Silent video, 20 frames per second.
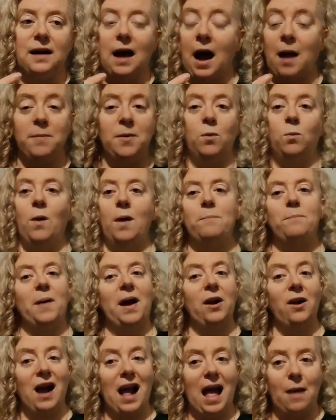I mean, what
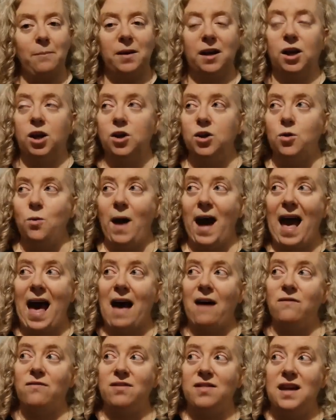better habit can you
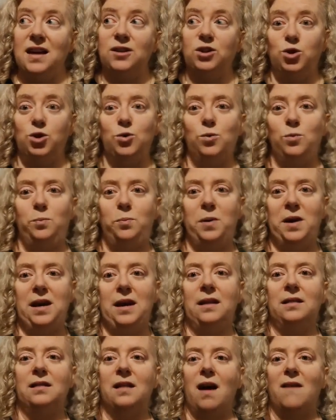have than to
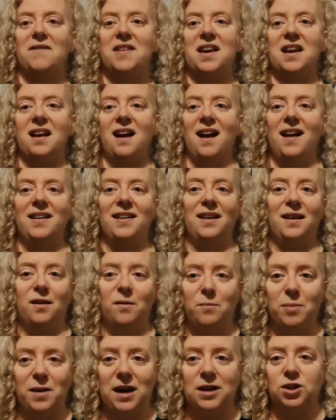be loving, kind, and
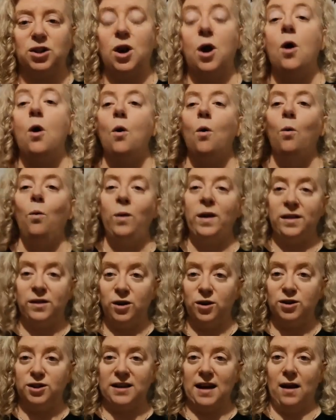compassionate with
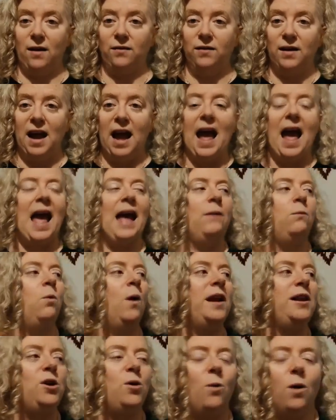yourself? And
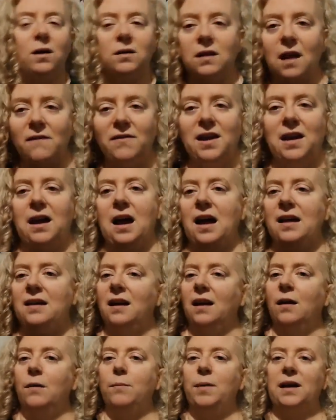when you are loving, kind,
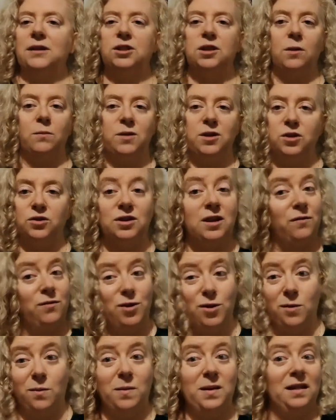and compassionate with yourself,
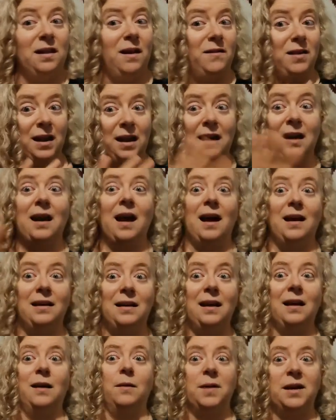you can be loving, kind,
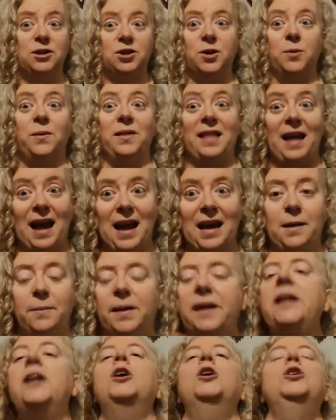and compassionate with
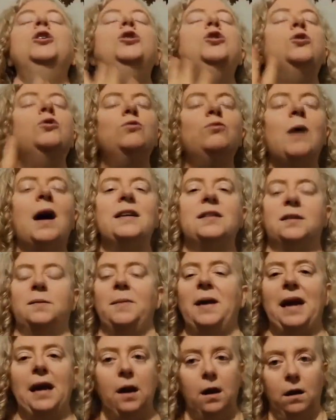anybody. Trust me.